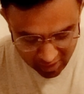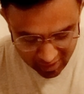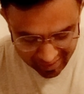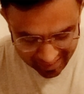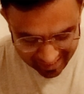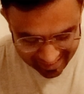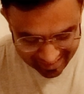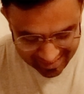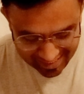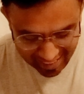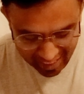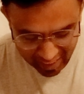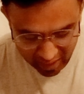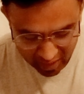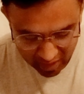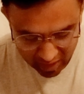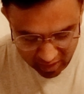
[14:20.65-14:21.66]
It is
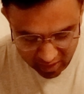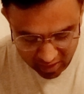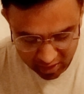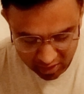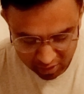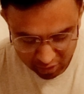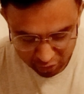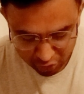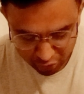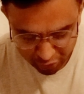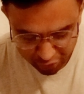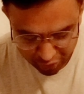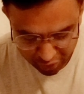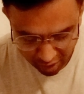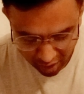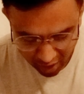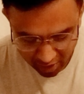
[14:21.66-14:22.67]
illegal to
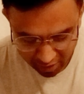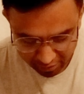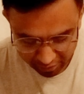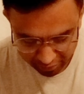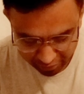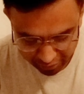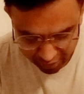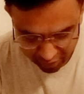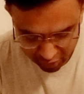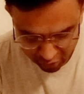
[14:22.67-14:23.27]
drive with